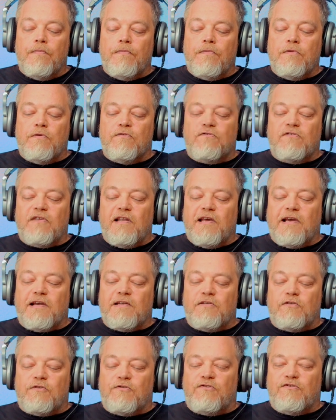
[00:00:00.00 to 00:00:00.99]
you
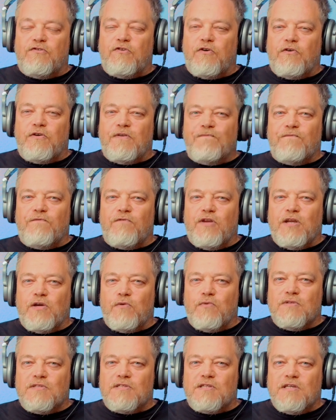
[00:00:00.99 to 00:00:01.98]
select a certain
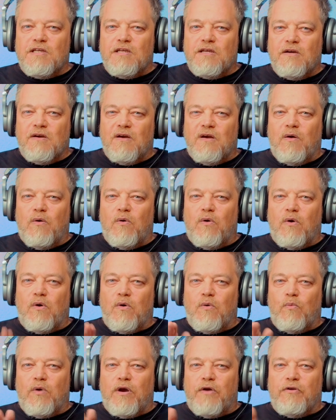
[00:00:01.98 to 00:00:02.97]
frequency
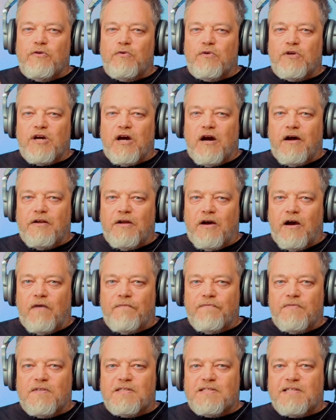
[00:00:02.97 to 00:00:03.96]
where you cut
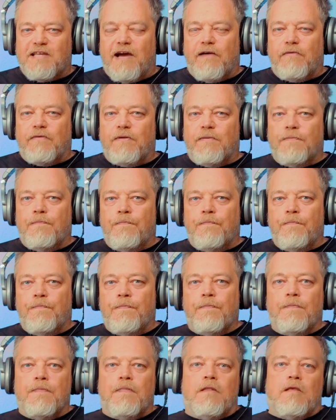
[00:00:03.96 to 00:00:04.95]
off the sound.
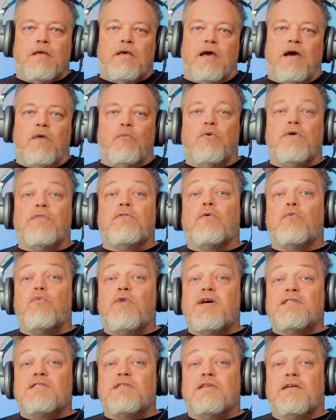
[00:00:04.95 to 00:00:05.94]
And with the
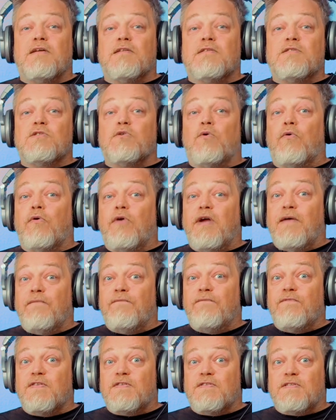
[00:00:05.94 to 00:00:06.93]
resonance or
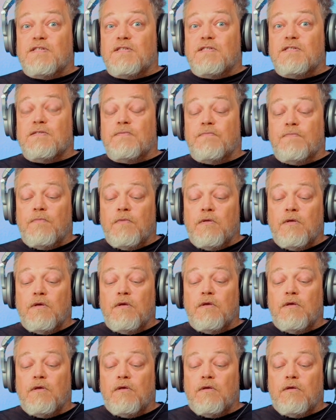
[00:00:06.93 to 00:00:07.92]
emphasis,
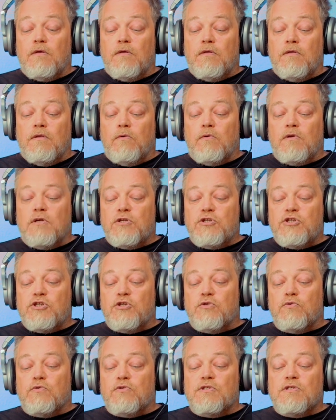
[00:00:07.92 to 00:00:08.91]
you can
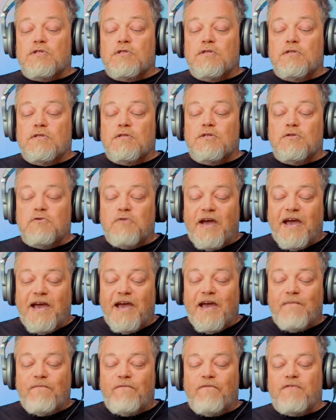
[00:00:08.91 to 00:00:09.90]
choose to
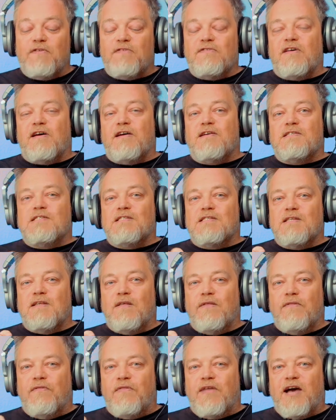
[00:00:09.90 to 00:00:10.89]
emphasize
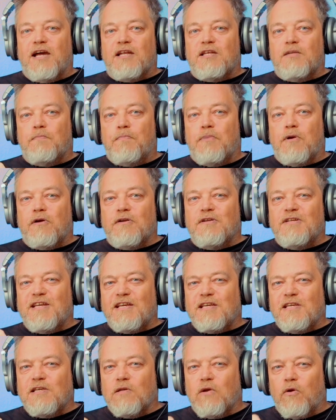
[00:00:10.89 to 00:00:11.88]
that
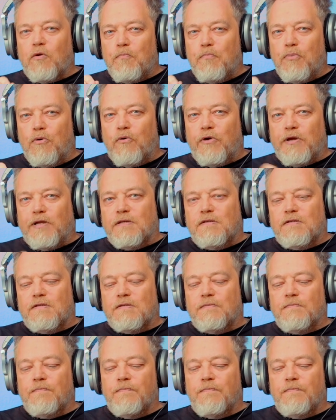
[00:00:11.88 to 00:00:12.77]
particular point,